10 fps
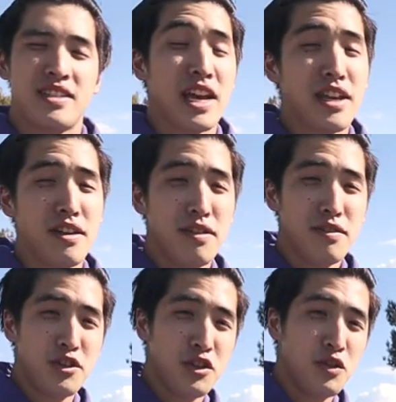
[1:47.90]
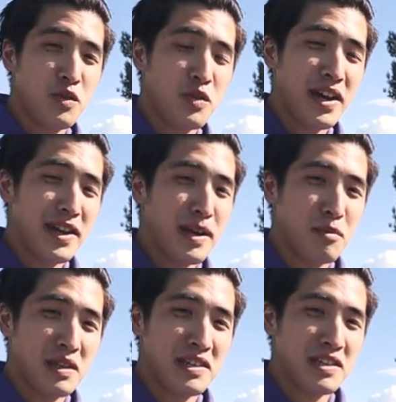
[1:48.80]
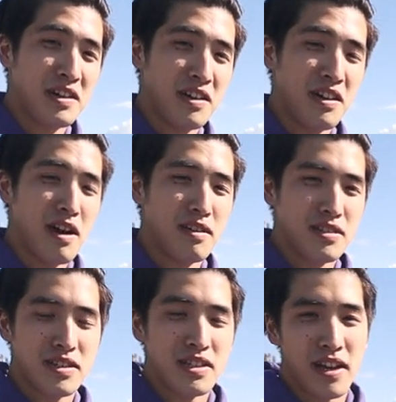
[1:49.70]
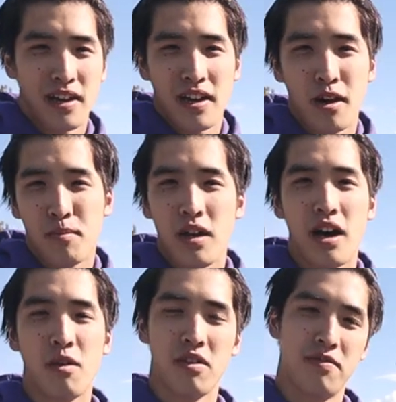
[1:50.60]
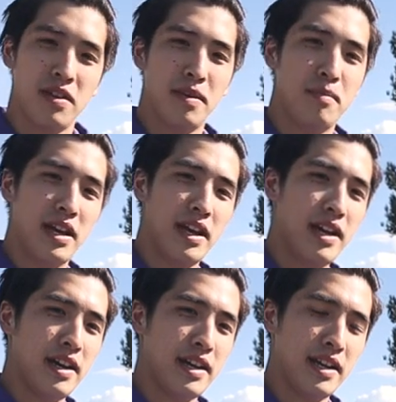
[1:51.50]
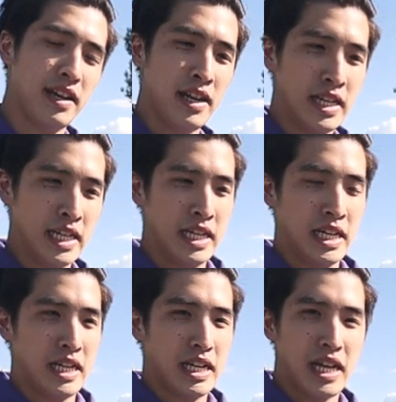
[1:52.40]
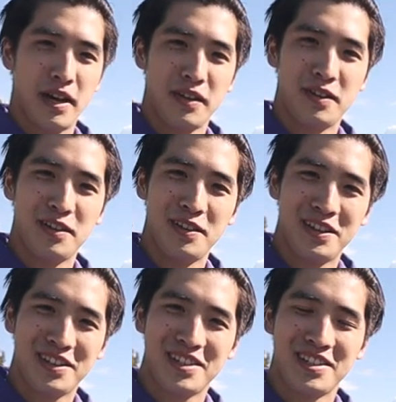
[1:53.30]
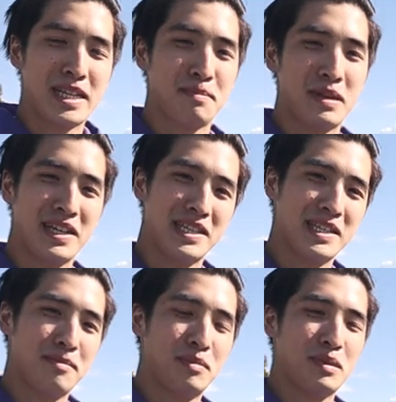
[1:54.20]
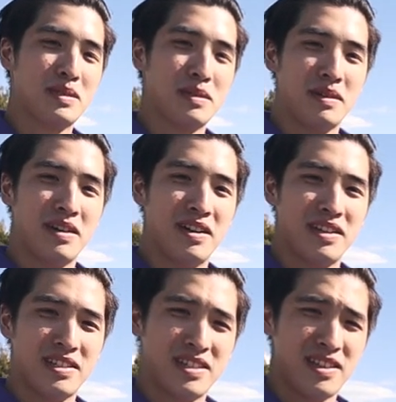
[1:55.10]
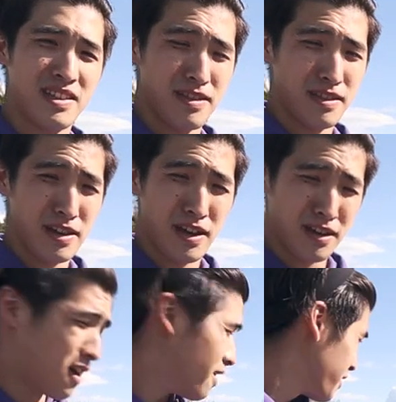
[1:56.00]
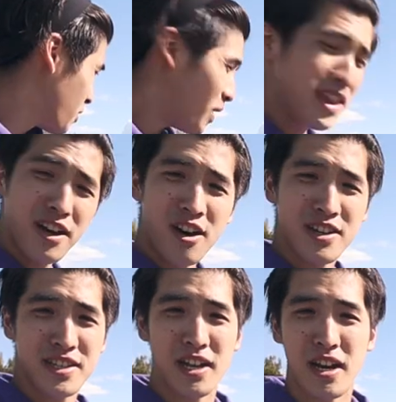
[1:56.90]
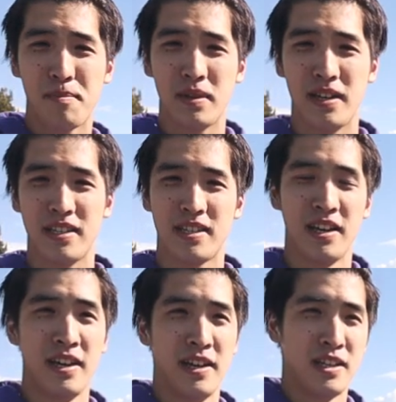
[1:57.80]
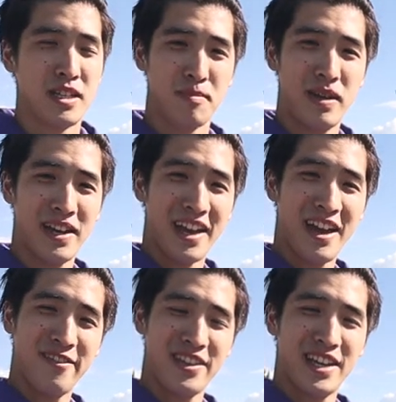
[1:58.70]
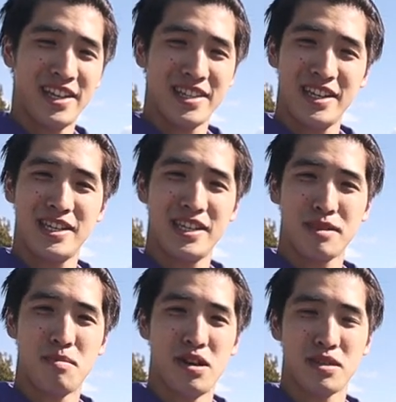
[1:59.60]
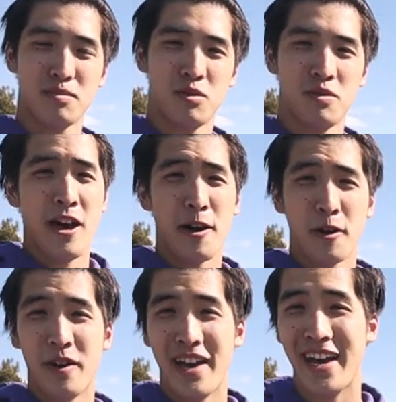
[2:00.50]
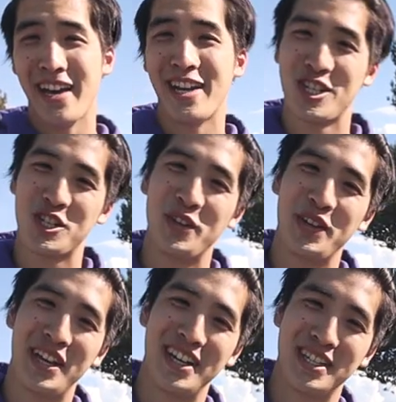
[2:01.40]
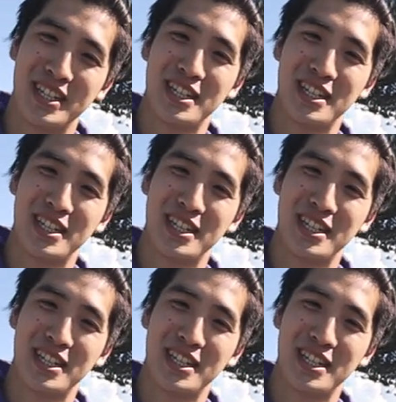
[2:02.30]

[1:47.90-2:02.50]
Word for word: Say you do end up with this car, I'll just like help you out with fitment and how the car looks. It's pretty simple to be honest. The, the way the car's set up is to make everything as easy as possible. I'll go ahead and show you guys the